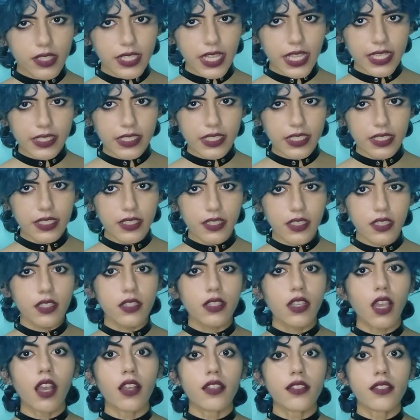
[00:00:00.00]

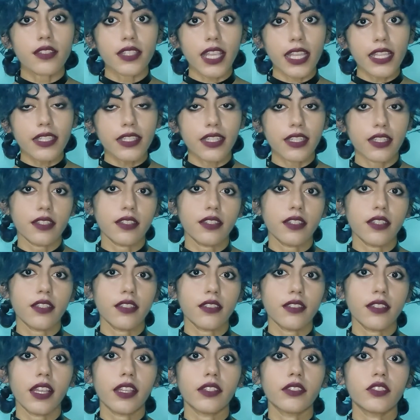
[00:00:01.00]
sentences are
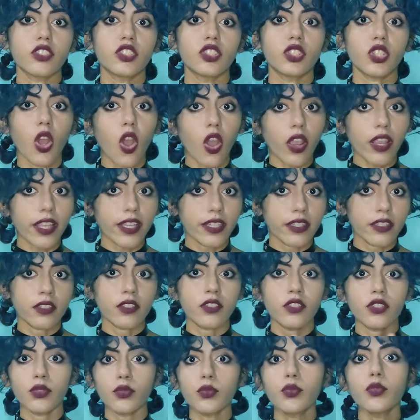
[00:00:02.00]
sentences that
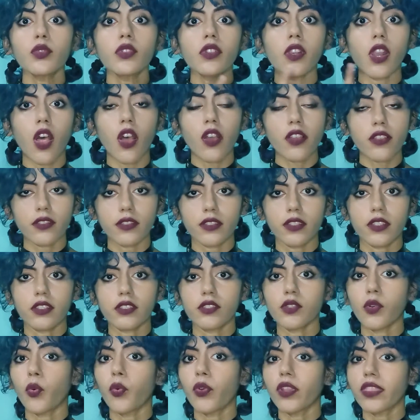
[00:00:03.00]
join two
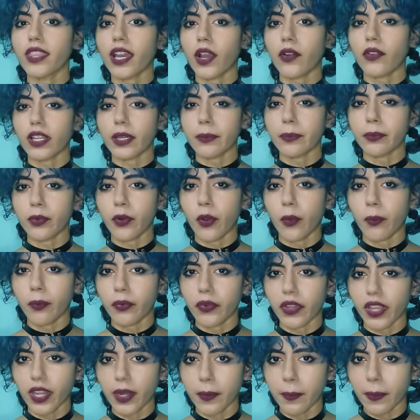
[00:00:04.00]
clauses without
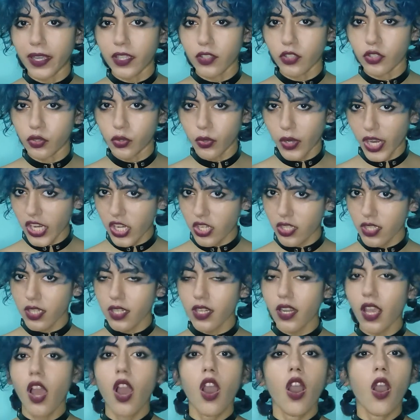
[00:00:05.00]
appropriate
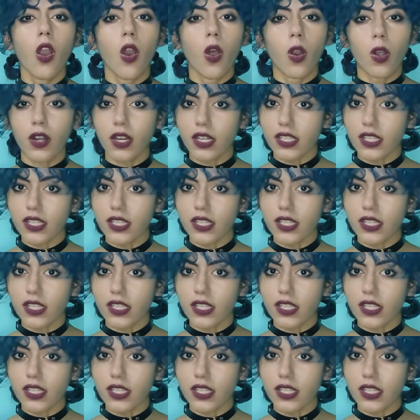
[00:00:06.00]
punctuation or